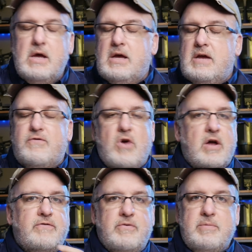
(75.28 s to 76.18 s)
If you're
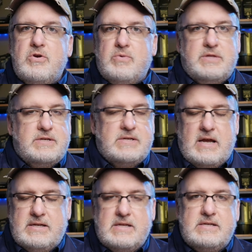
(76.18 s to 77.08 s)
unfamiliar with the
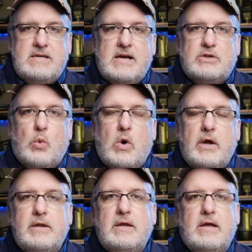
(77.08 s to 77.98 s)
Zeiss
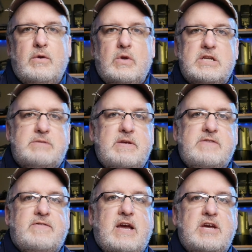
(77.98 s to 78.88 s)
ZX1 and its
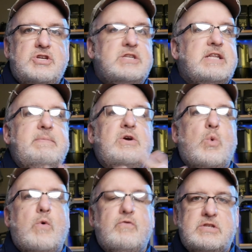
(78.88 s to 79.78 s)
specifications, let me
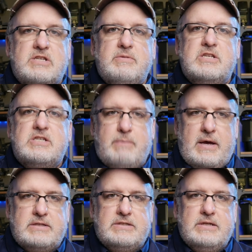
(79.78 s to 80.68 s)
go over some of the
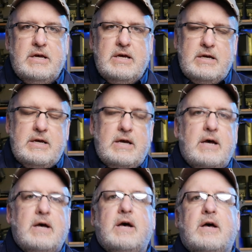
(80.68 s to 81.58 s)
specs
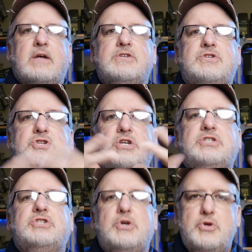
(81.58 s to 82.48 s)

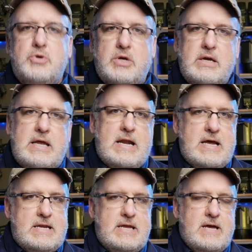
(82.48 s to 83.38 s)
just so you can get an
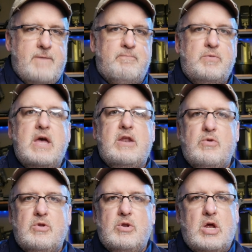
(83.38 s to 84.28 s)
idea
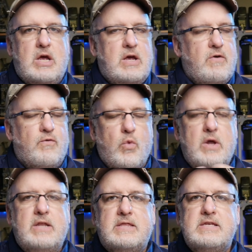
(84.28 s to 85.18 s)
of
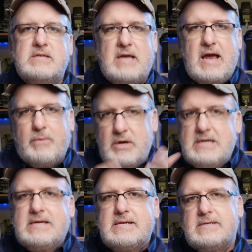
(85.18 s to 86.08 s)
what this camera
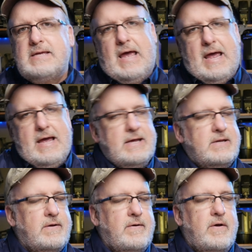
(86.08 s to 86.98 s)
is
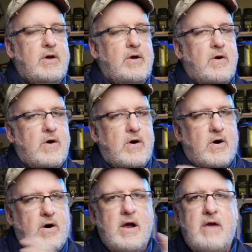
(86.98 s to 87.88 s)
and
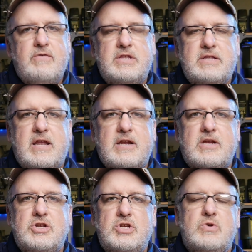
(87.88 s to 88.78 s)
everything that it
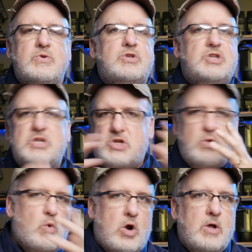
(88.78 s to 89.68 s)
can do, just
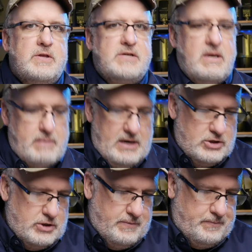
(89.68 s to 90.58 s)
so we're all on the same page.